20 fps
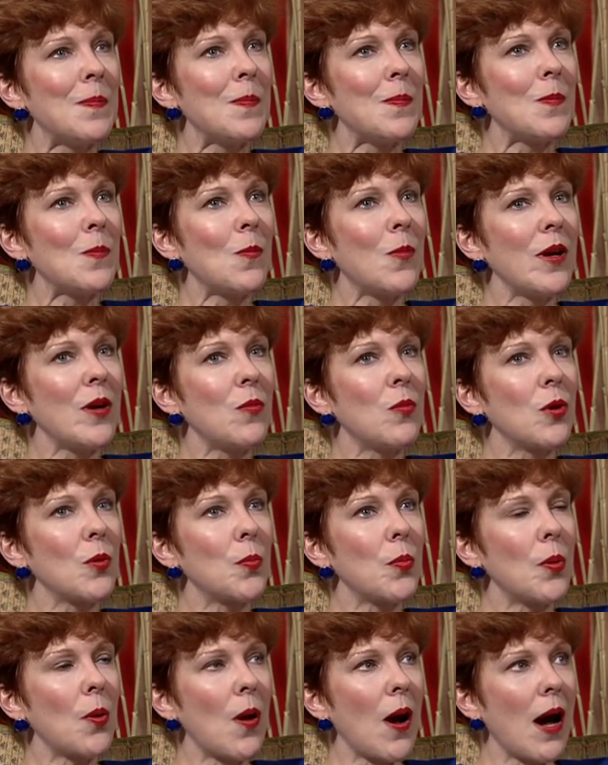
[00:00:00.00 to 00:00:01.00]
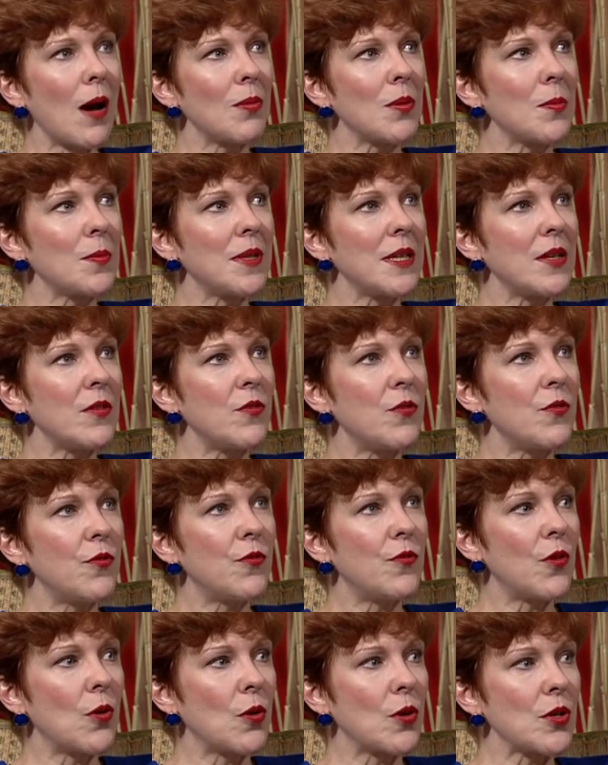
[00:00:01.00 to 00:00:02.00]
We were probably
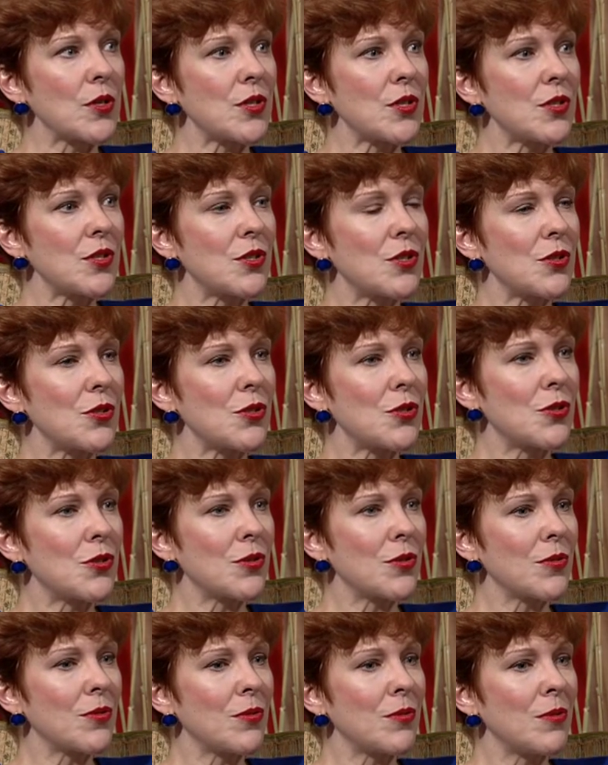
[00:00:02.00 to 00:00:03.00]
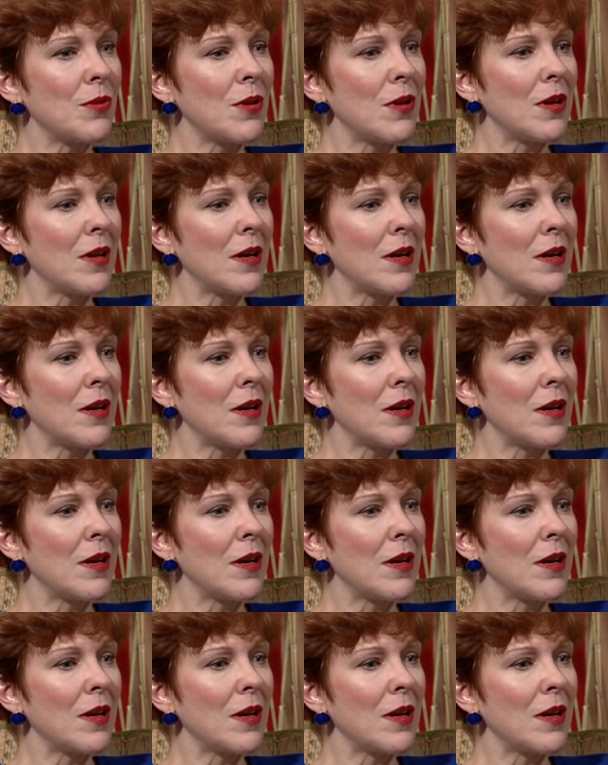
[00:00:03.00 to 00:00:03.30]
forced to